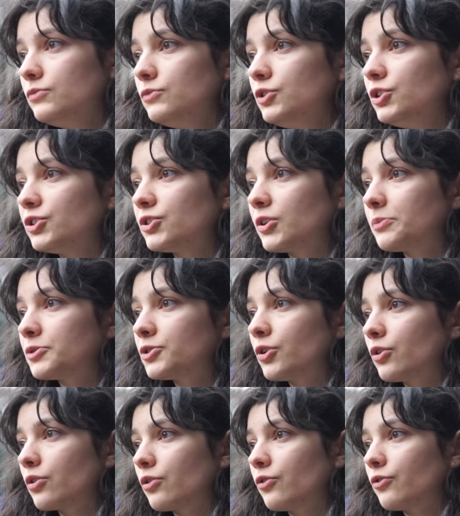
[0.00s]
Just some
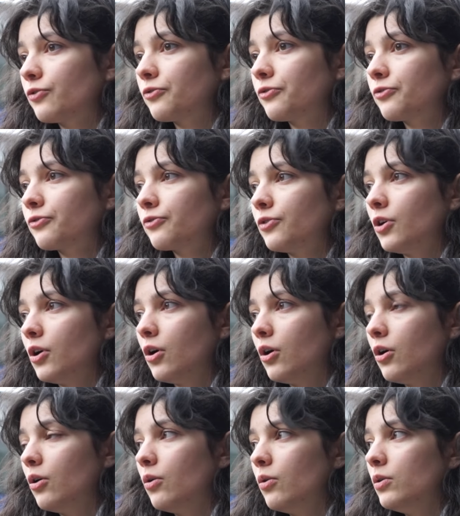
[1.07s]
sort of,
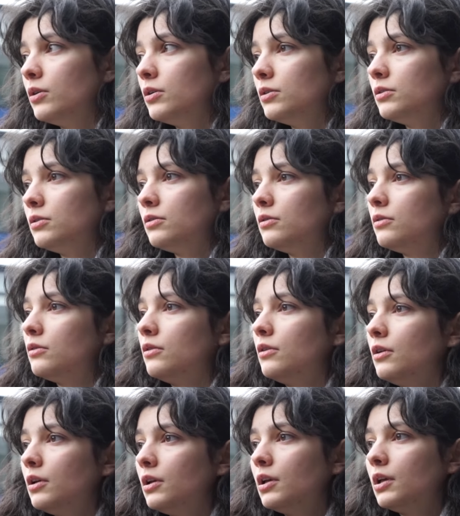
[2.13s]
oh,
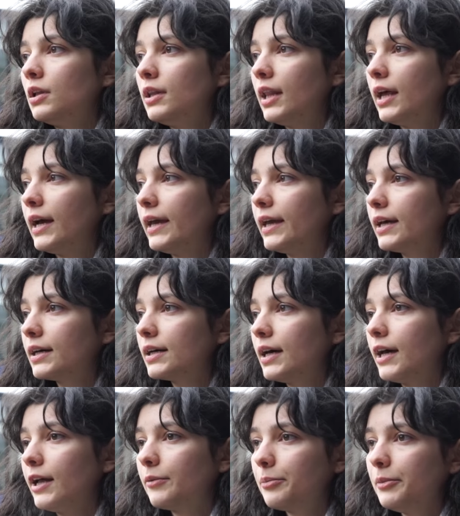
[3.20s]
like,
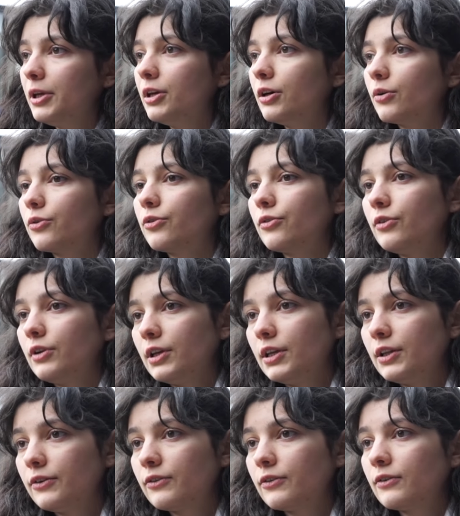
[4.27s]
help me go through
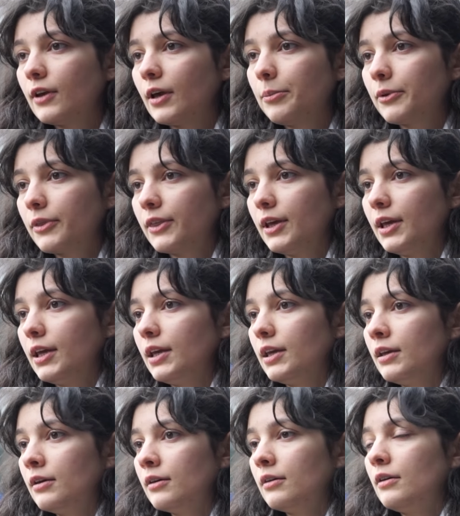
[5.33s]
this type of thing.